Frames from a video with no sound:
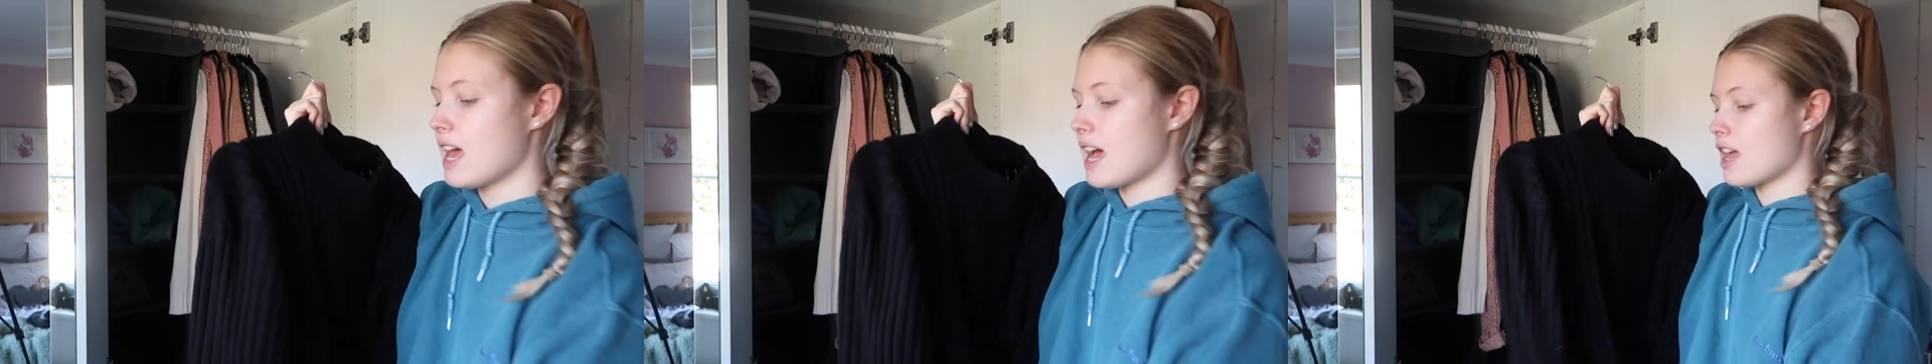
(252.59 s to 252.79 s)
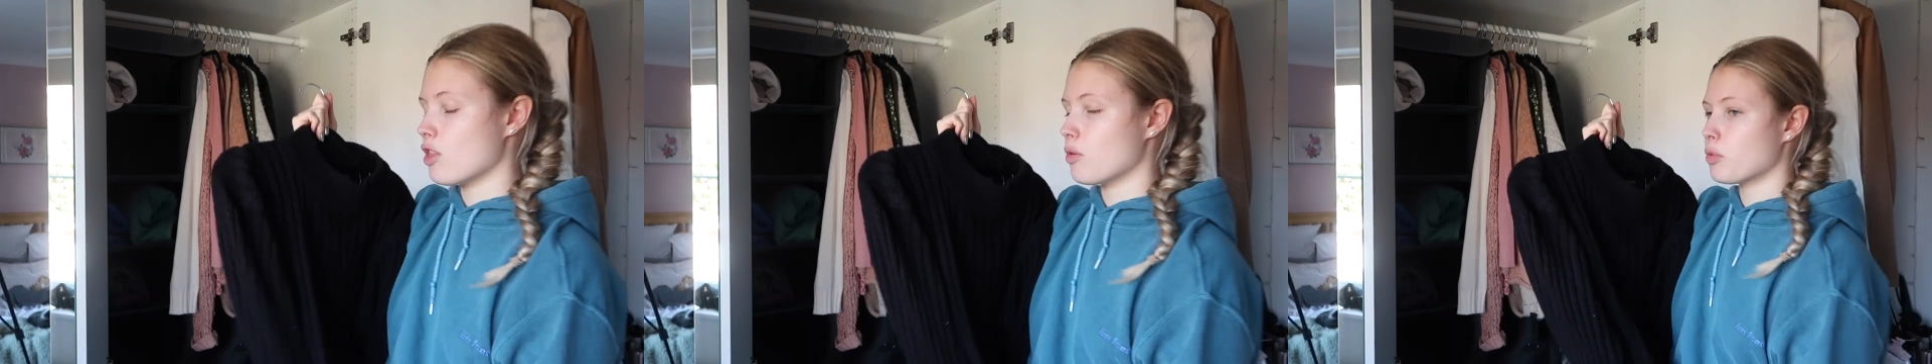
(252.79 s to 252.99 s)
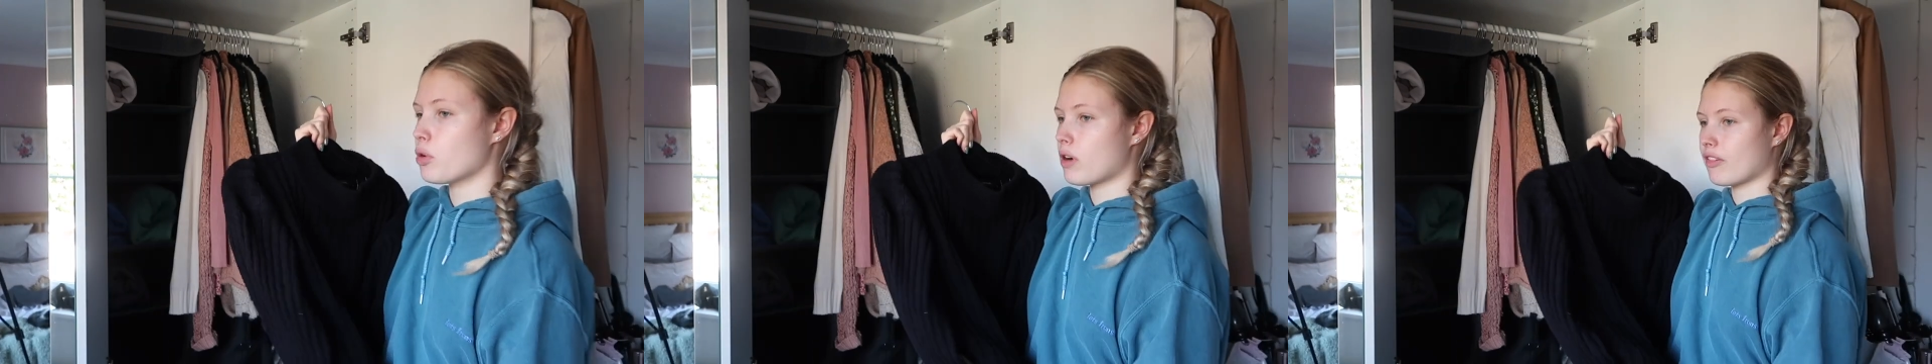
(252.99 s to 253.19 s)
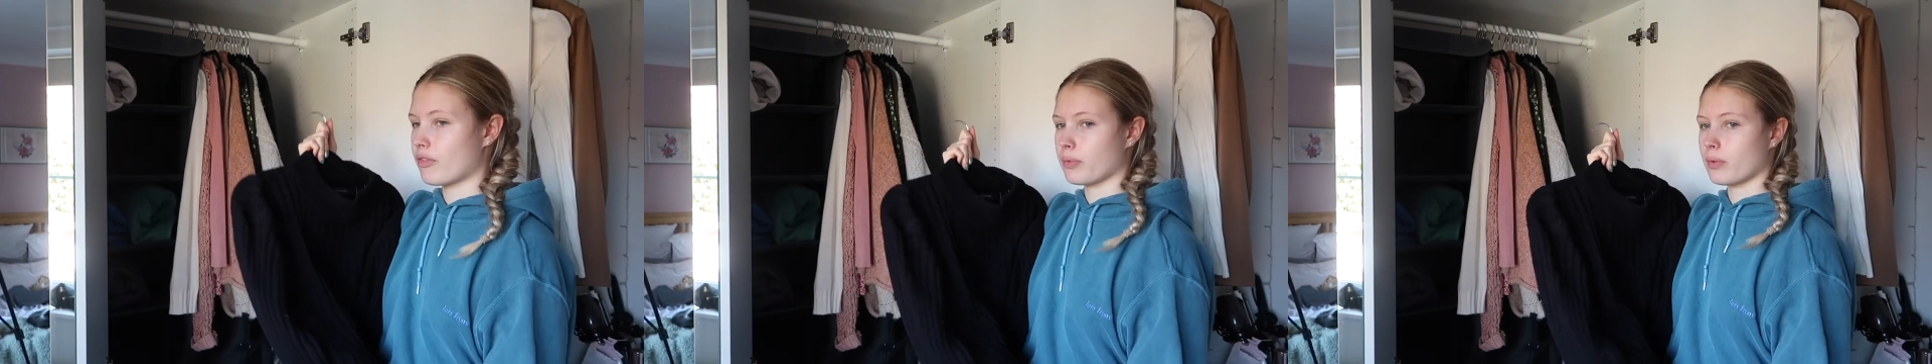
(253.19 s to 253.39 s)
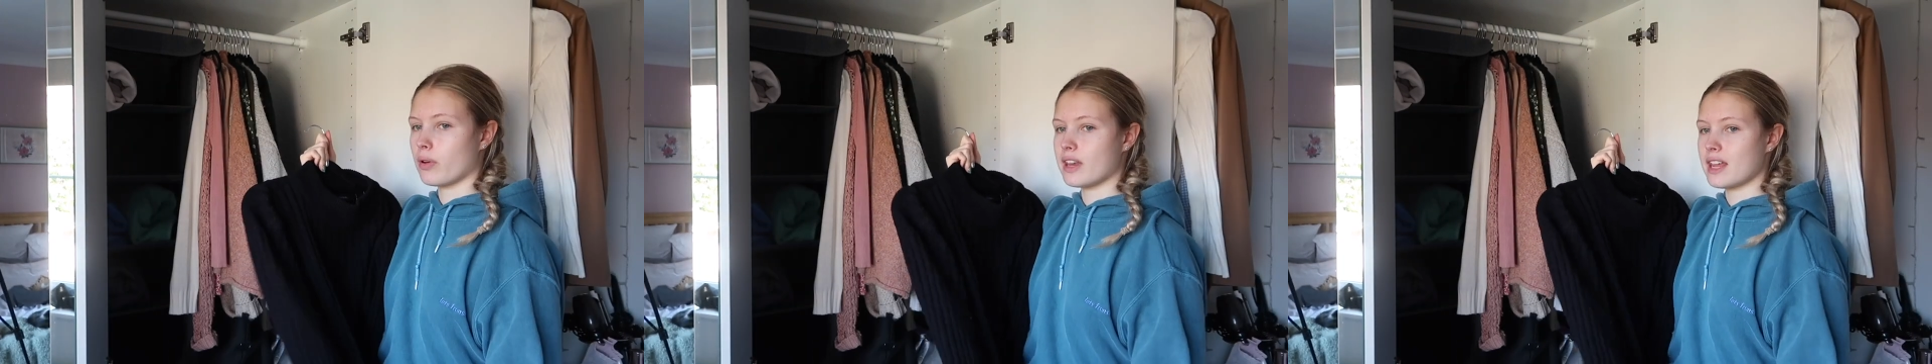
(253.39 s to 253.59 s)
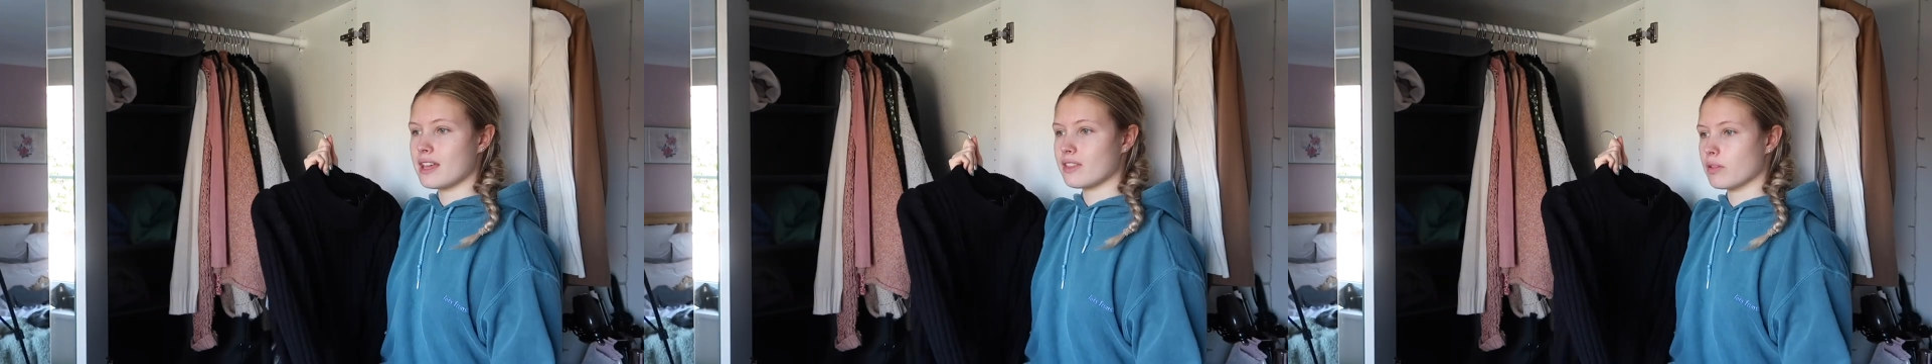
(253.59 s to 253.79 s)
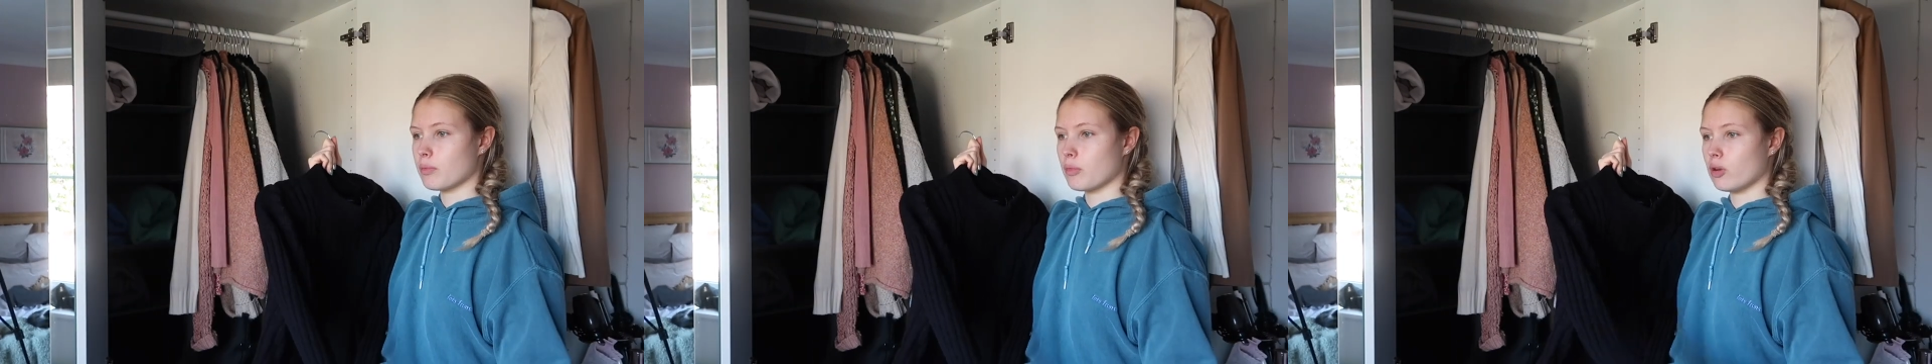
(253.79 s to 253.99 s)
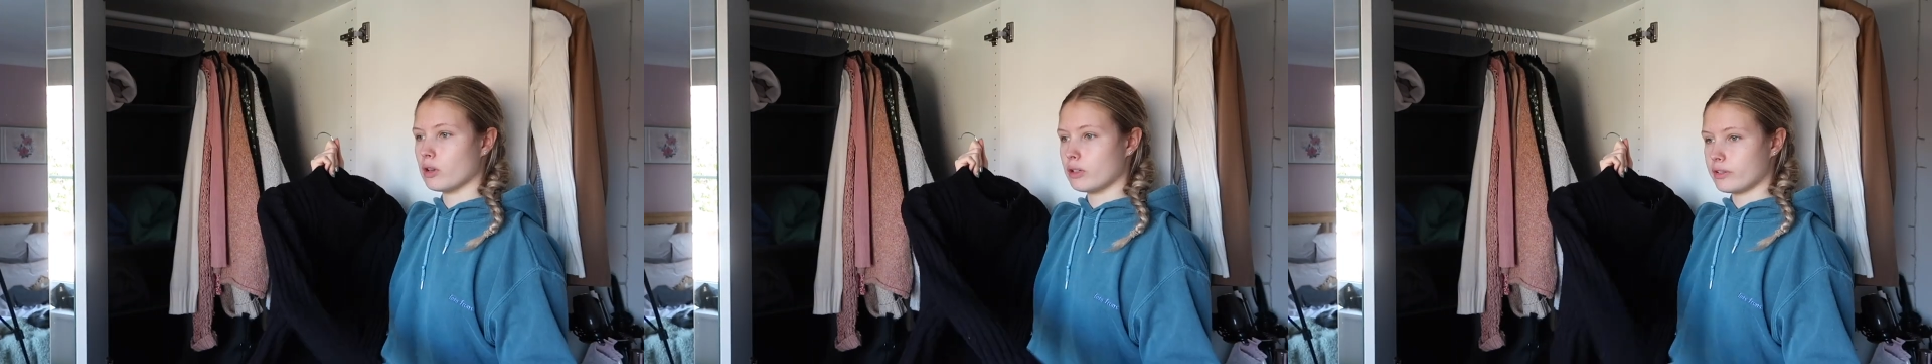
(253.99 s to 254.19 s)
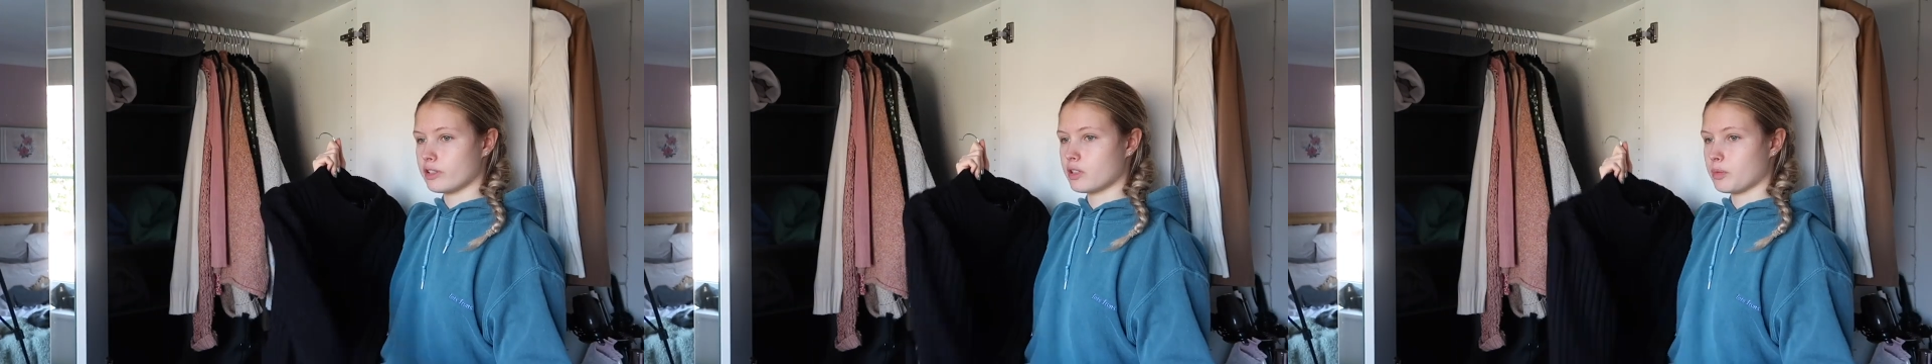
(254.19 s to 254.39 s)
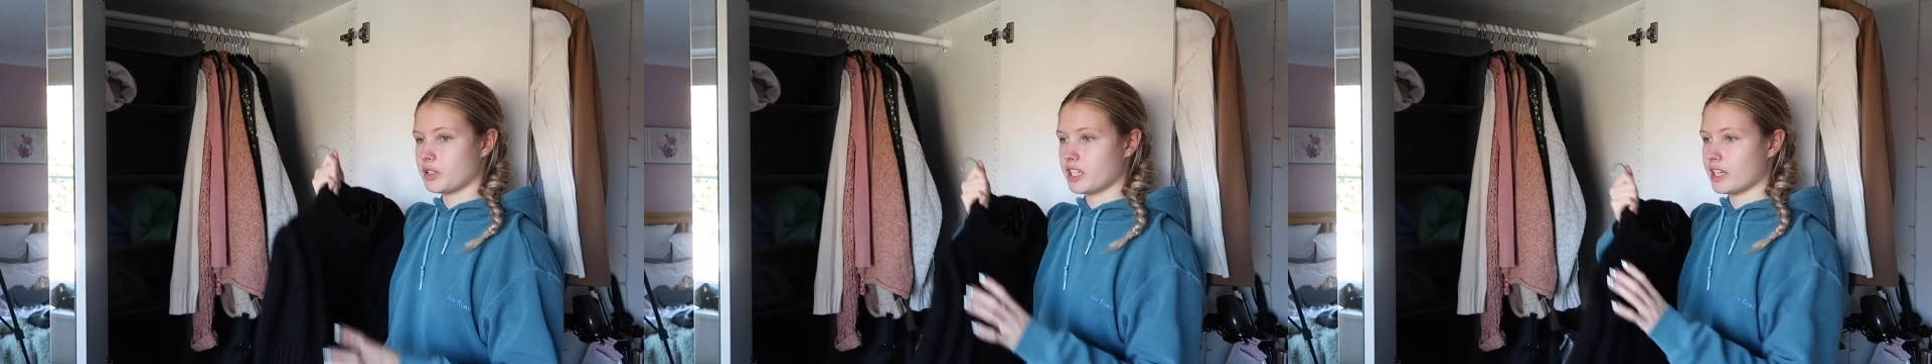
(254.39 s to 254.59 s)
And the more I've worn it, the more
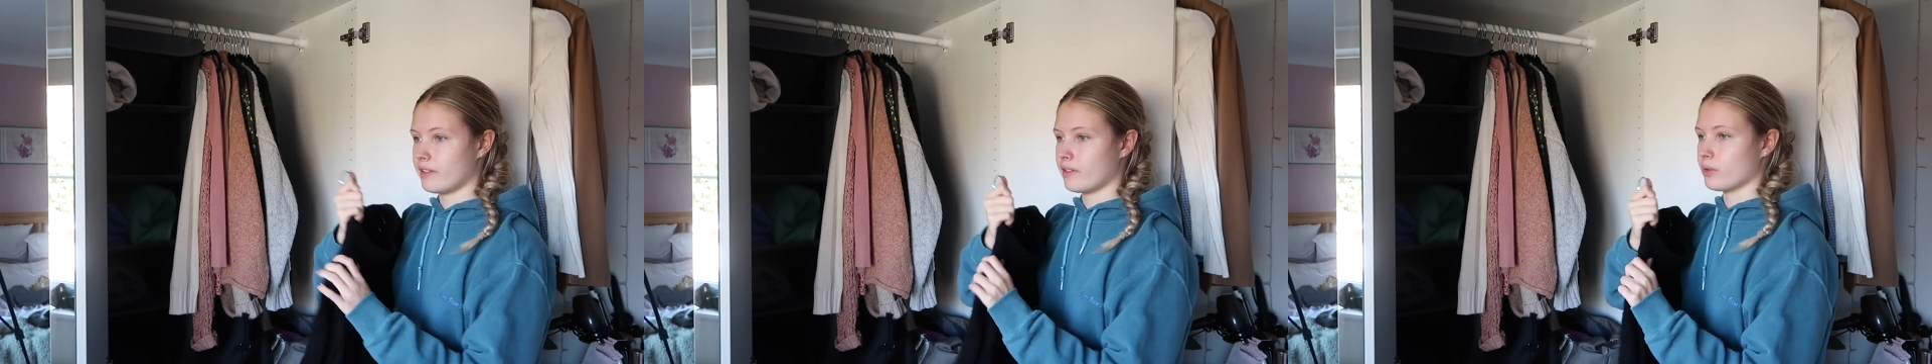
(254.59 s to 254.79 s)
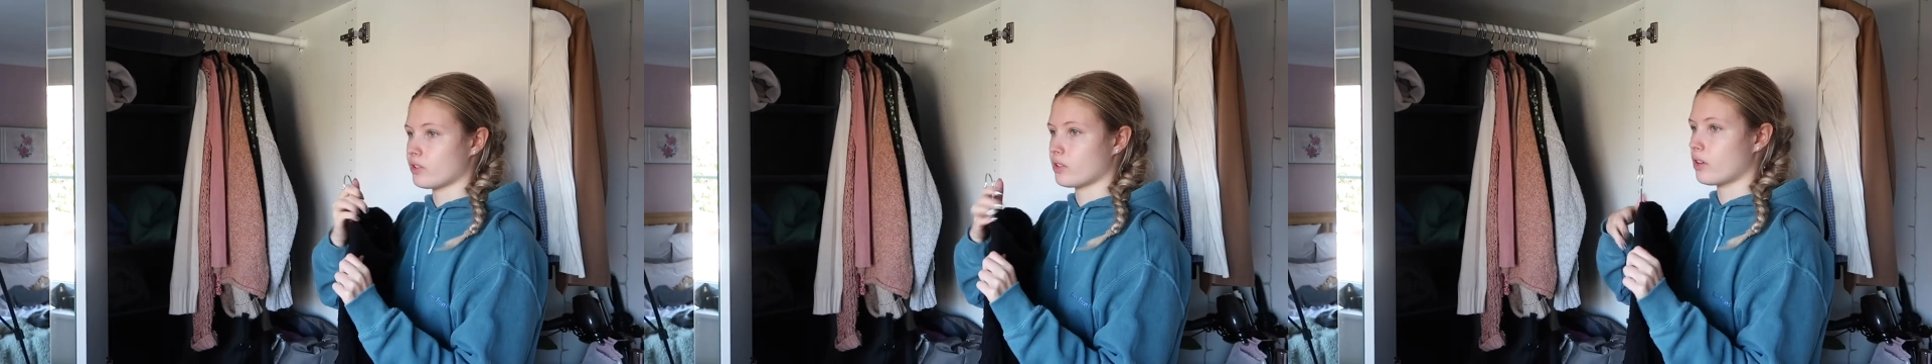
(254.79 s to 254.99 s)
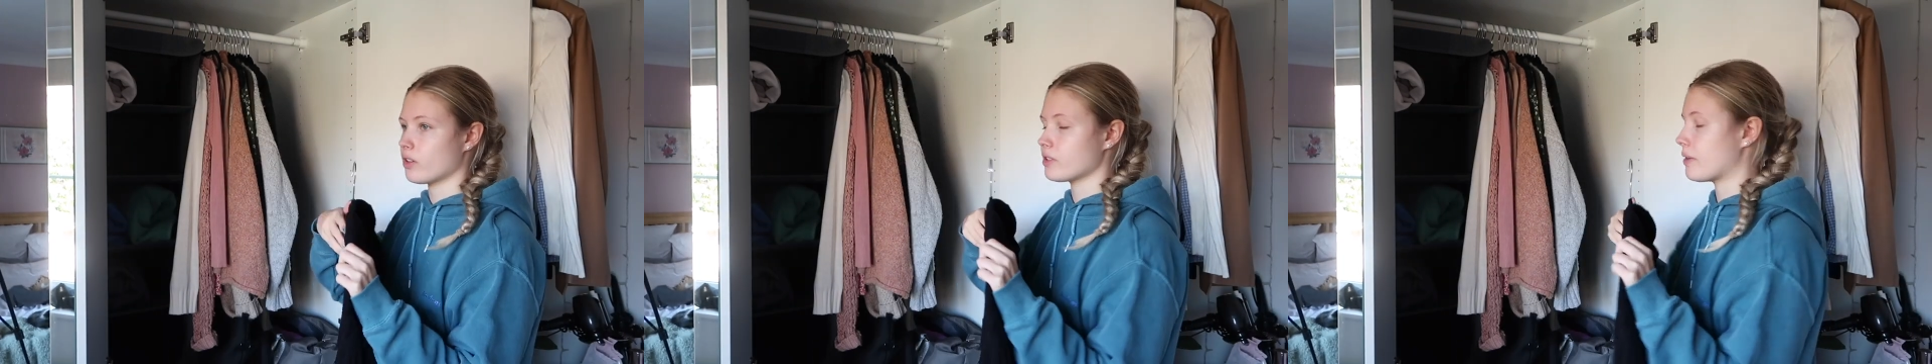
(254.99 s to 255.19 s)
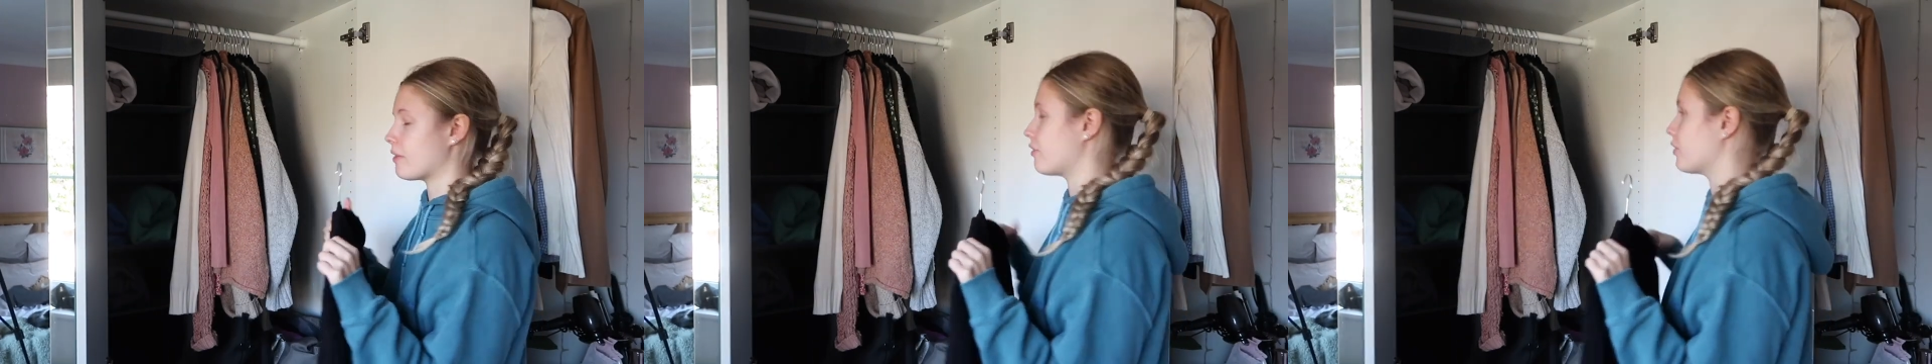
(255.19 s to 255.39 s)
loose the material's got, so it